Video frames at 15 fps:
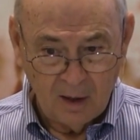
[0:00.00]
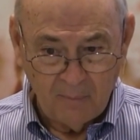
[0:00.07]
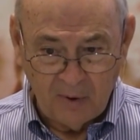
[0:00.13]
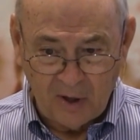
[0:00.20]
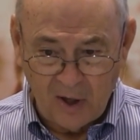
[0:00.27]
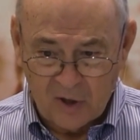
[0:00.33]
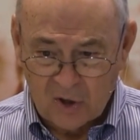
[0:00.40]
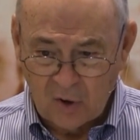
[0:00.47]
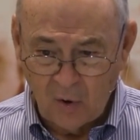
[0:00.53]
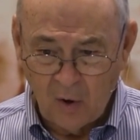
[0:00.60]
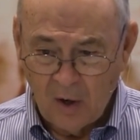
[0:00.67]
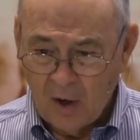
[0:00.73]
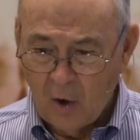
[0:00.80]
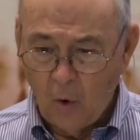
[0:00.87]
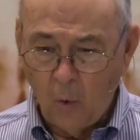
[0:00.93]
But also,
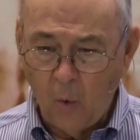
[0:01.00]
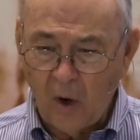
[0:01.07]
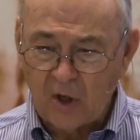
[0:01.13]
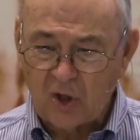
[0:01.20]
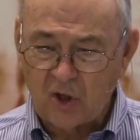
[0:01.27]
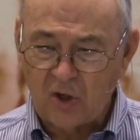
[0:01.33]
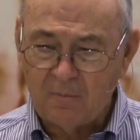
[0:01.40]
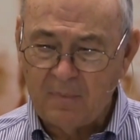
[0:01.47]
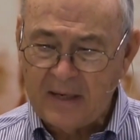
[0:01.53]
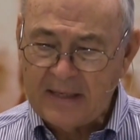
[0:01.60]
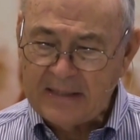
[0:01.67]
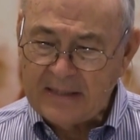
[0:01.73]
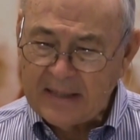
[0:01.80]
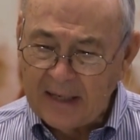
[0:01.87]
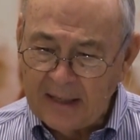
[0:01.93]
what should be
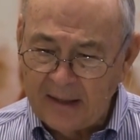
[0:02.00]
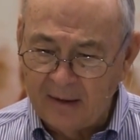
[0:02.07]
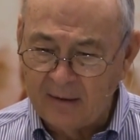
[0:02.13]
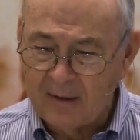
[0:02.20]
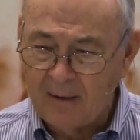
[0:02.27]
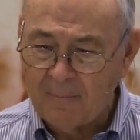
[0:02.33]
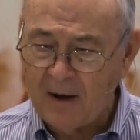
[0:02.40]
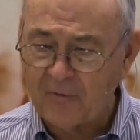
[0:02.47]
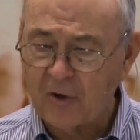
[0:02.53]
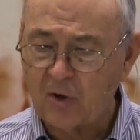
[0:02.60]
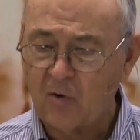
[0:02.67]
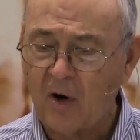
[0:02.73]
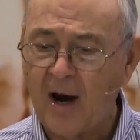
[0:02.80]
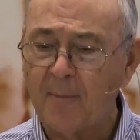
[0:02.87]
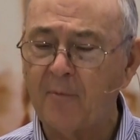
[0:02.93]
done about the
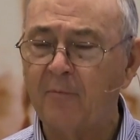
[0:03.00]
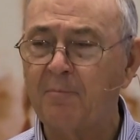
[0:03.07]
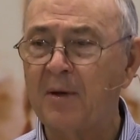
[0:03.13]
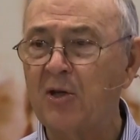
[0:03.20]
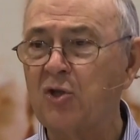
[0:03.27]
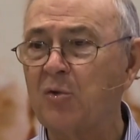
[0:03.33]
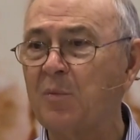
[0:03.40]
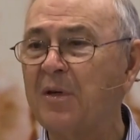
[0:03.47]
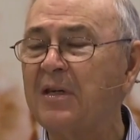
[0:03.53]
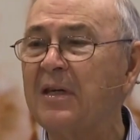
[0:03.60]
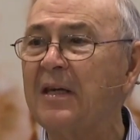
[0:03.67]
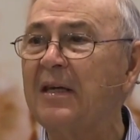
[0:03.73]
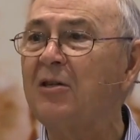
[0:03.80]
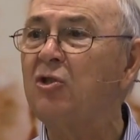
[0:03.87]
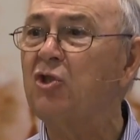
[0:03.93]
tribe of Benjamin
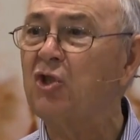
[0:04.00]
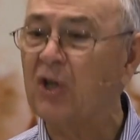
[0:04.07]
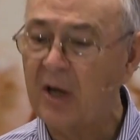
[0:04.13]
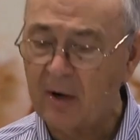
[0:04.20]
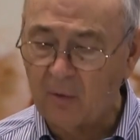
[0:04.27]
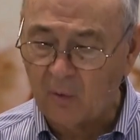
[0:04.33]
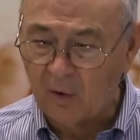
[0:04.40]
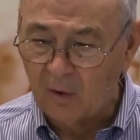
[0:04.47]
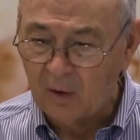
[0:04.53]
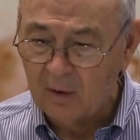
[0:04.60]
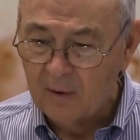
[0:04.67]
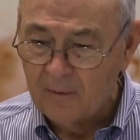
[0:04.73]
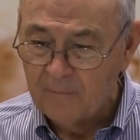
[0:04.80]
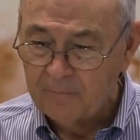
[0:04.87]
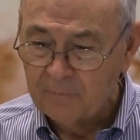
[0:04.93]
in general,
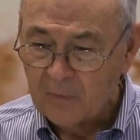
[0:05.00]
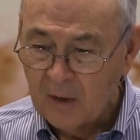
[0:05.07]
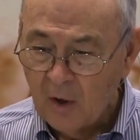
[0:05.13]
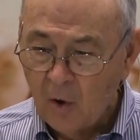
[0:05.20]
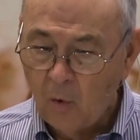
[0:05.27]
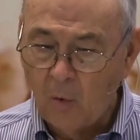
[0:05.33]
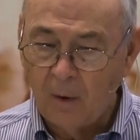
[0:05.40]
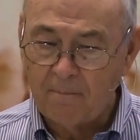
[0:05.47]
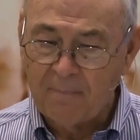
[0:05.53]
who